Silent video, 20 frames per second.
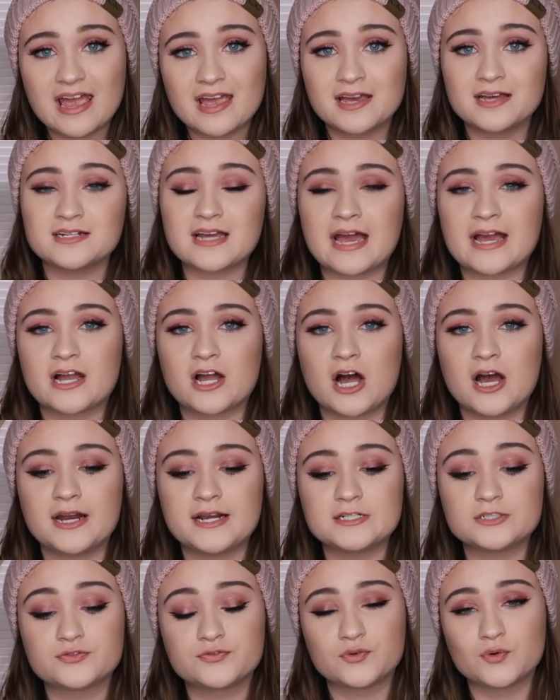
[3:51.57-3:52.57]
and I got
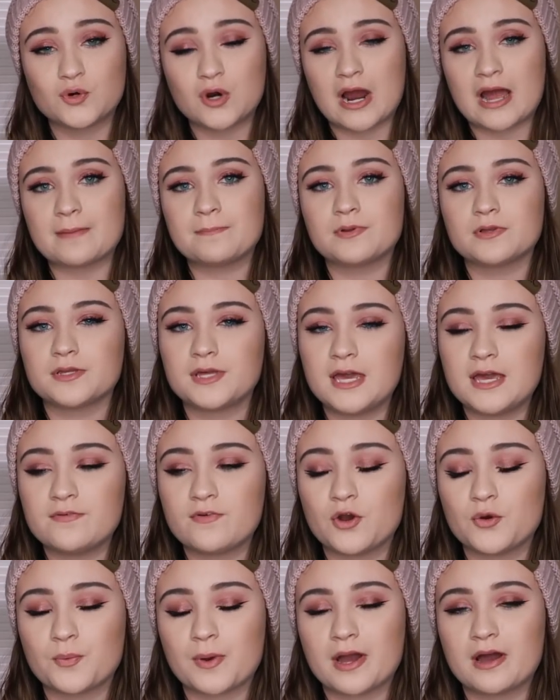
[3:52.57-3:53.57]
it for, I believe,
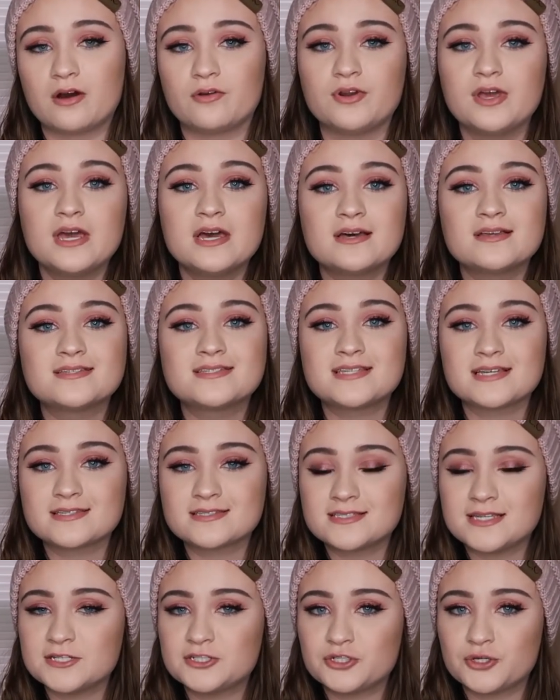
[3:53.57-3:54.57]
around
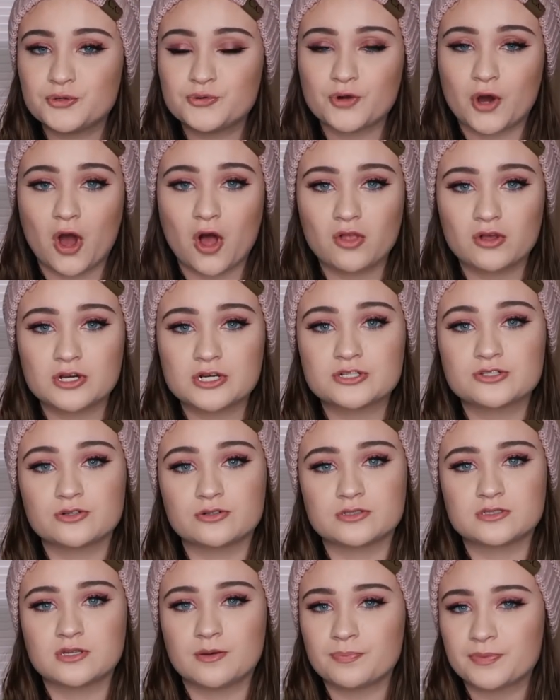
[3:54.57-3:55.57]
$62
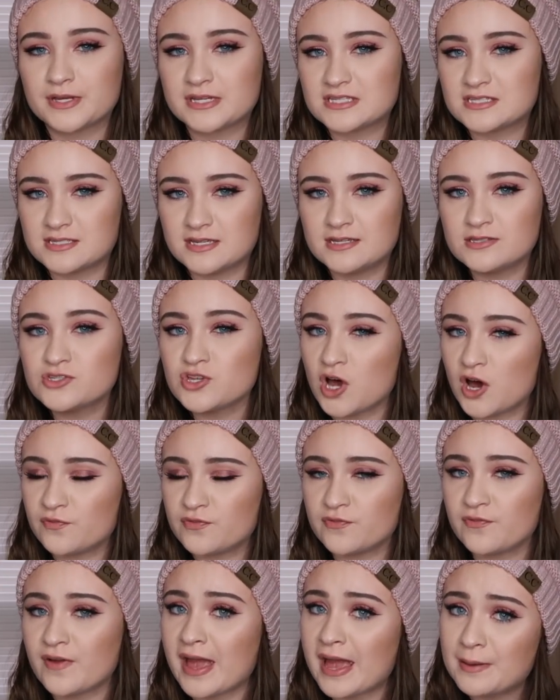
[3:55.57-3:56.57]
or something cents
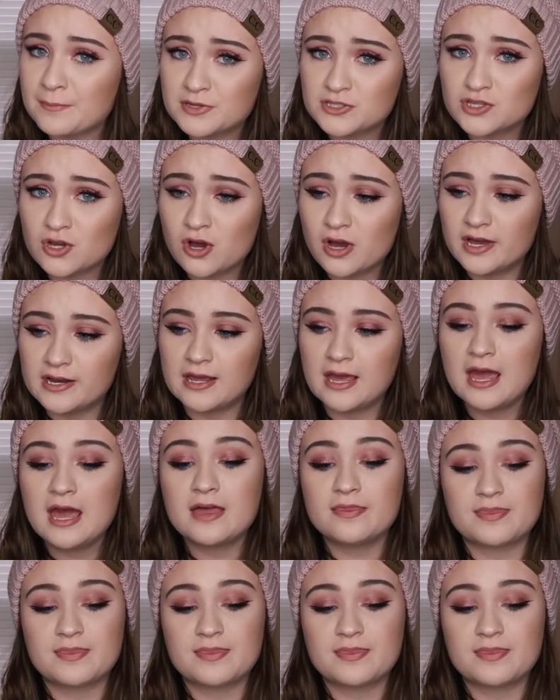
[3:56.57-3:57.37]
off of Amazon.